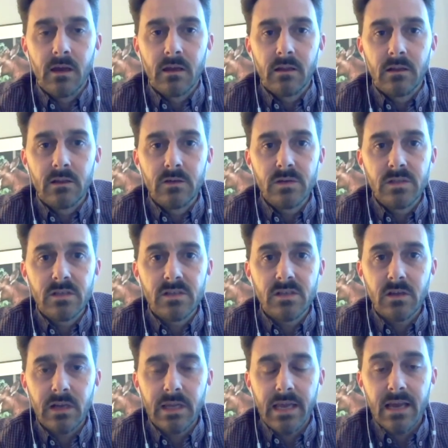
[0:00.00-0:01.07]
Leuser
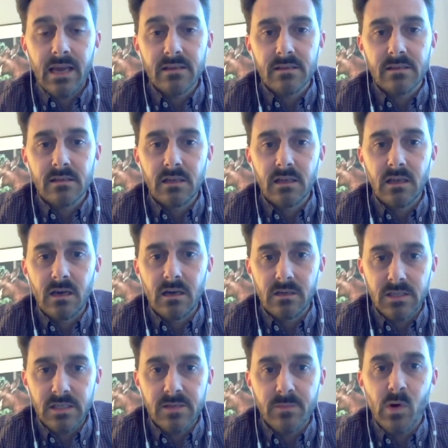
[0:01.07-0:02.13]
certainly has the
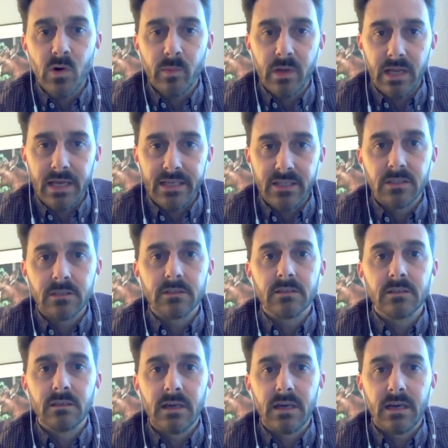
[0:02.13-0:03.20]
largest population.
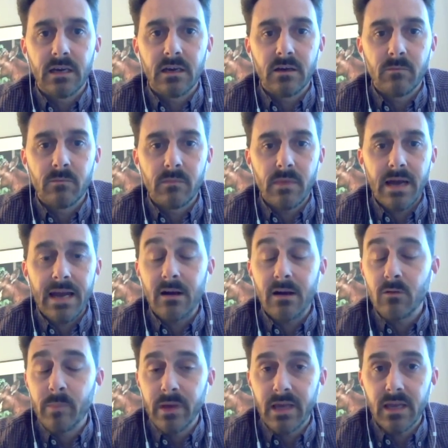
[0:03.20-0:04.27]
How
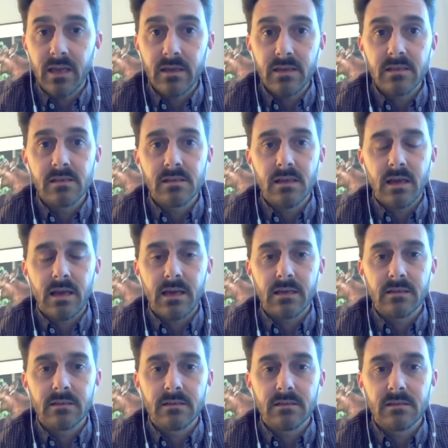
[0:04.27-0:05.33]
big it is
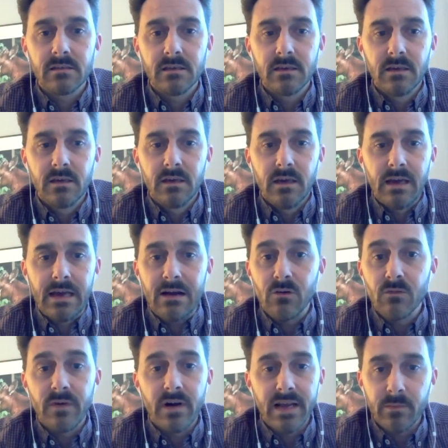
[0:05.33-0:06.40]
and how
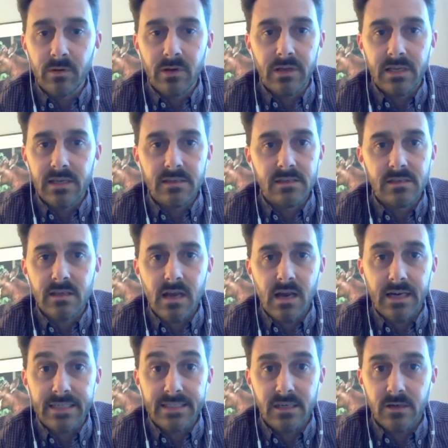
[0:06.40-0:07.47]
viable it is,
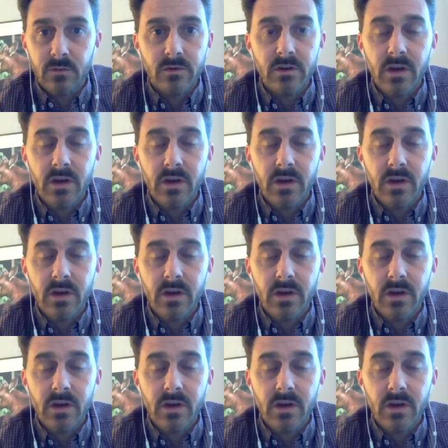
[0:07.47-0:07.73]
I don't